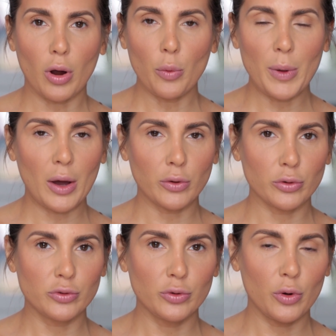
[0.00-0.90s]
brow
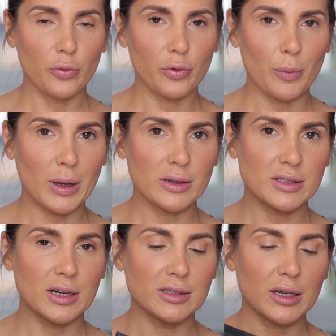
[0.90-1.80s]
powder duo from
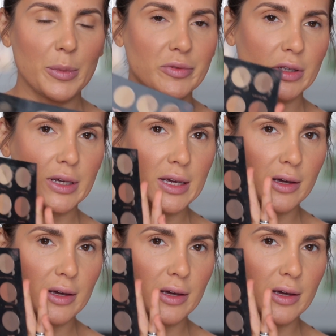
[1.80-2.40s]
Anastasia Beverly